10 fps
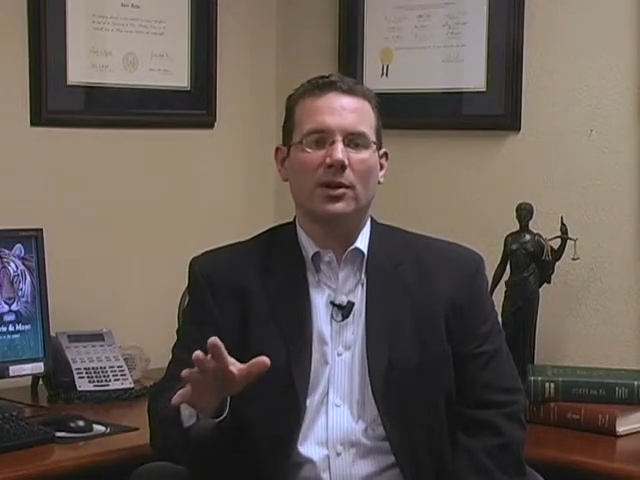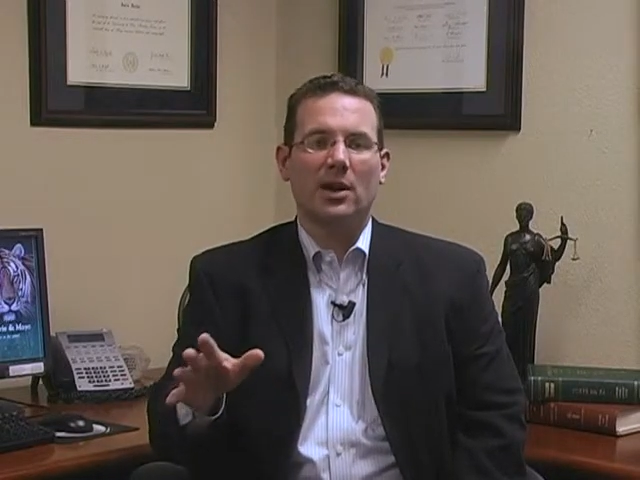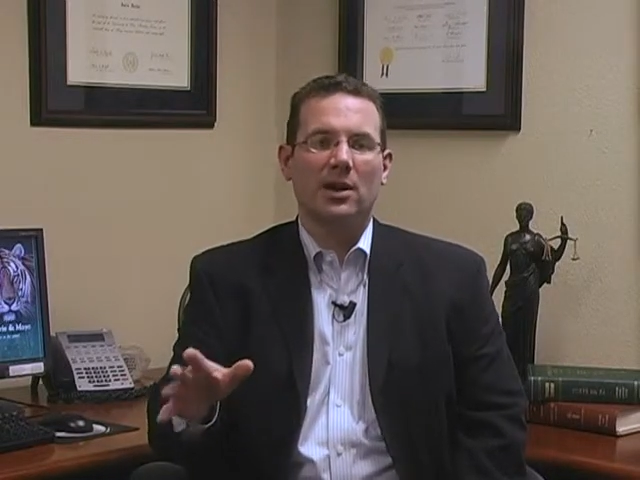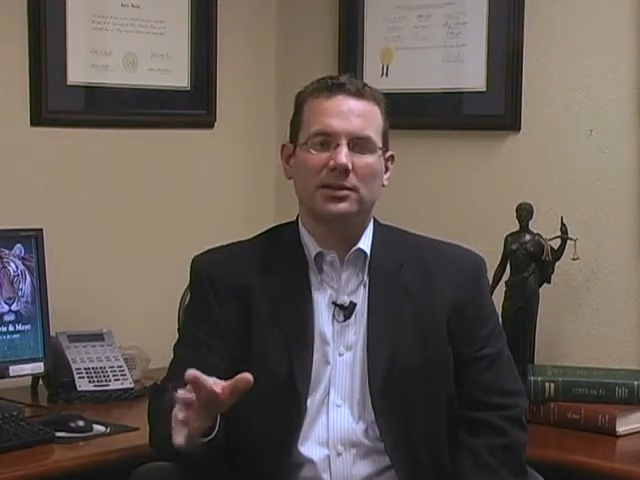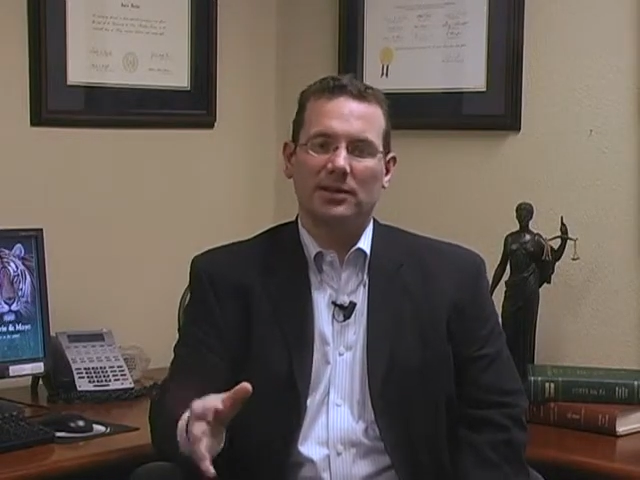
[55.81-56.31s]

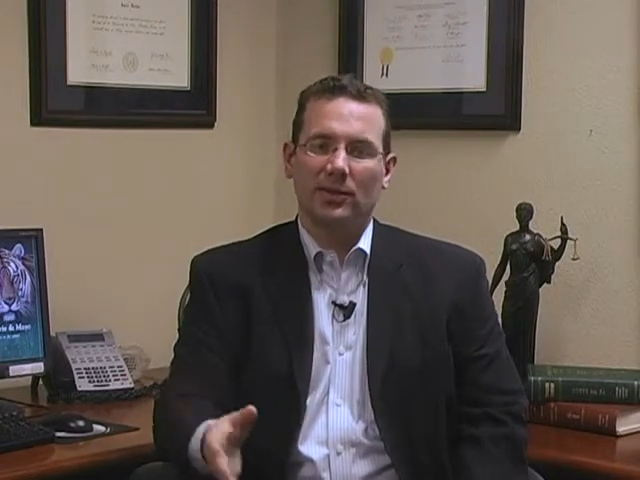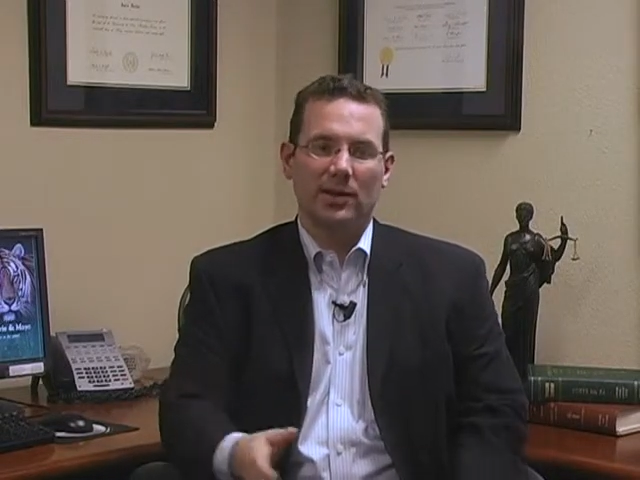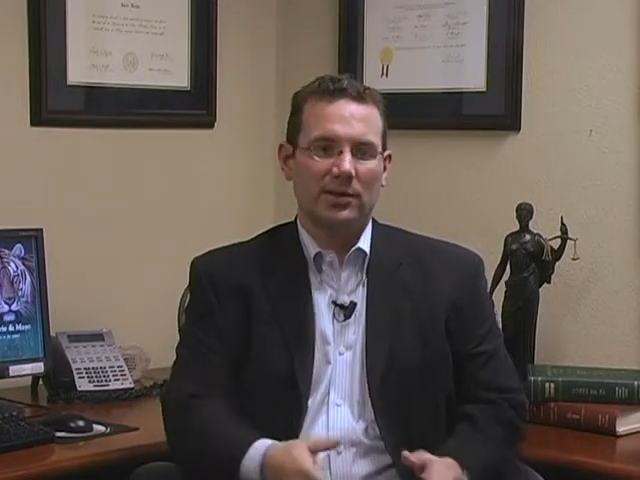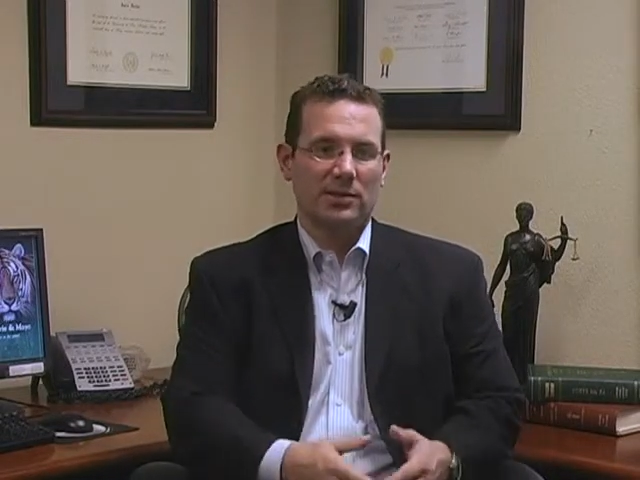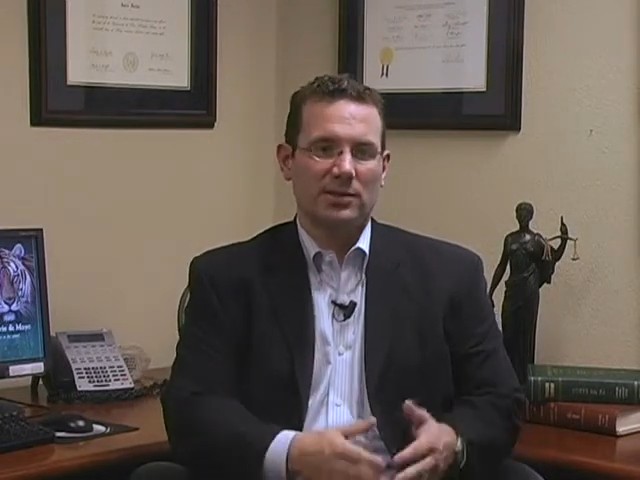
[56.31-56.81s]
regardless of
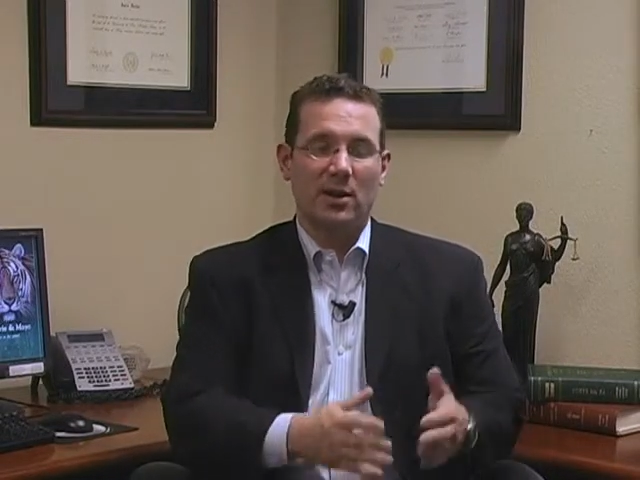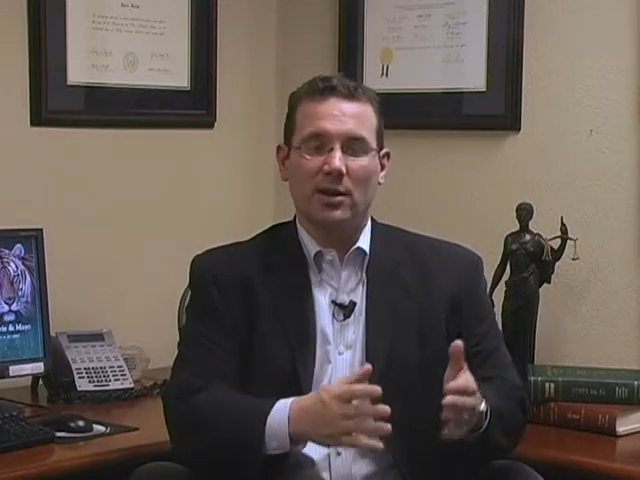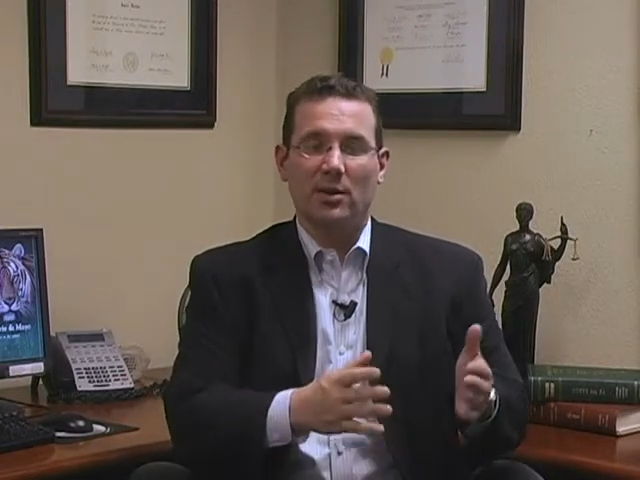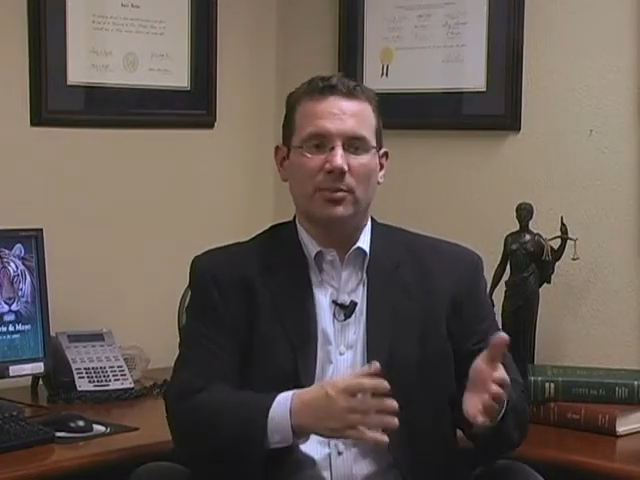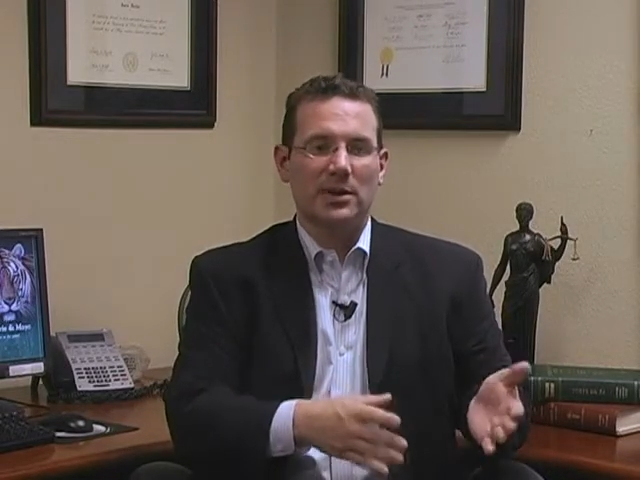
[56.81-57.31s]
whether you're
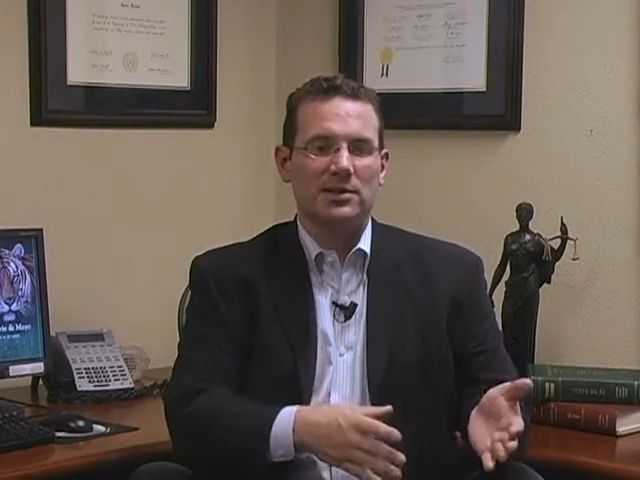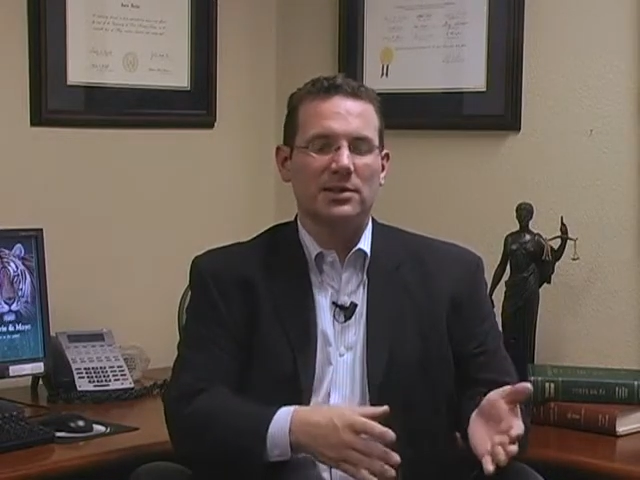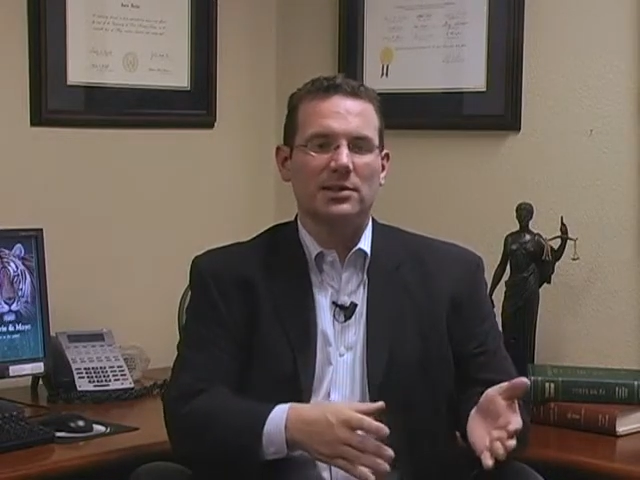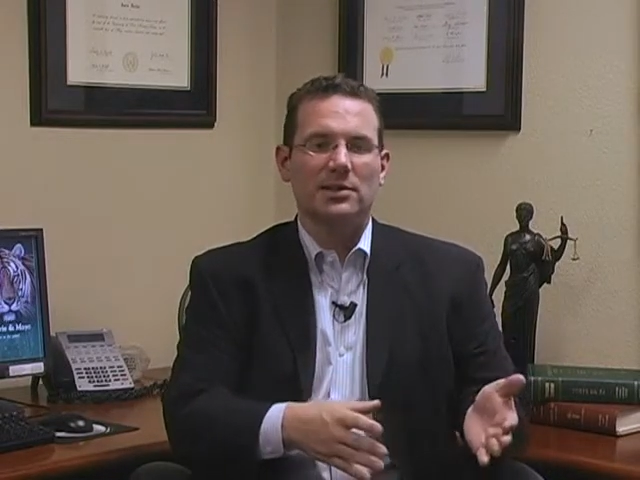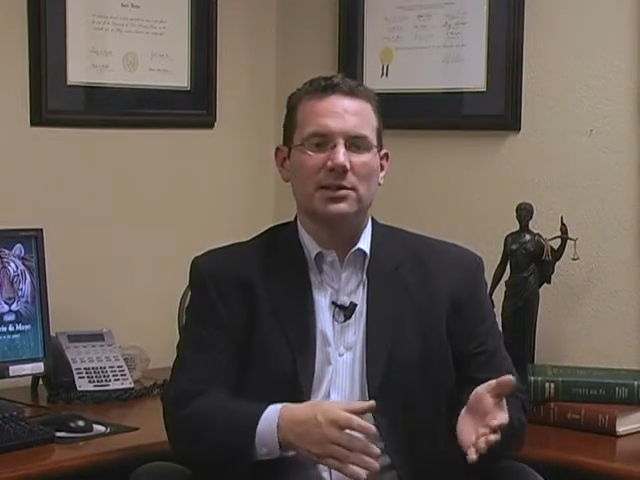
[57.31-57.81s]
starting a
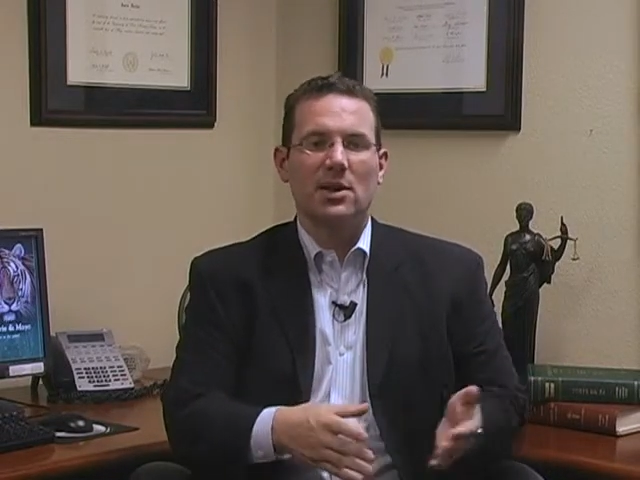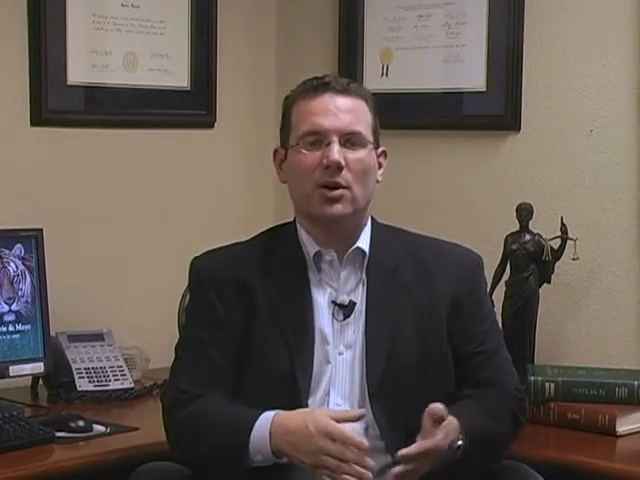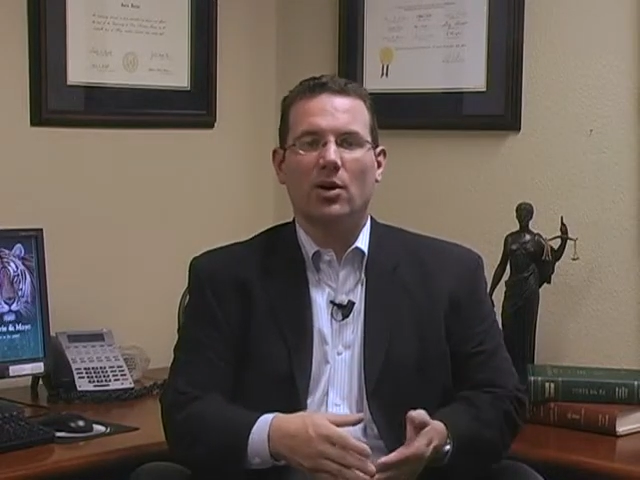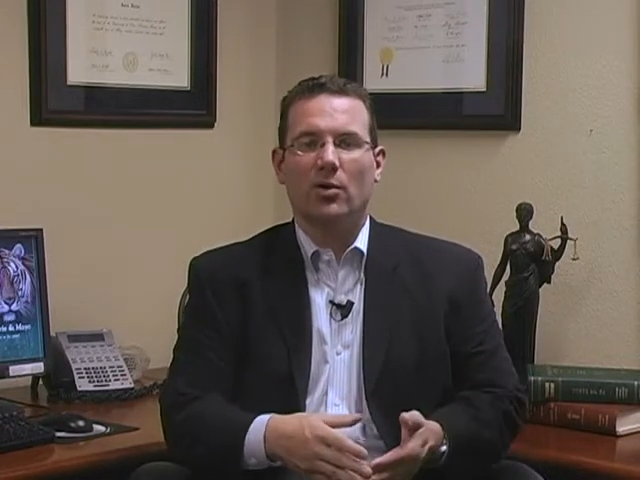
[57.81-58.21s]
business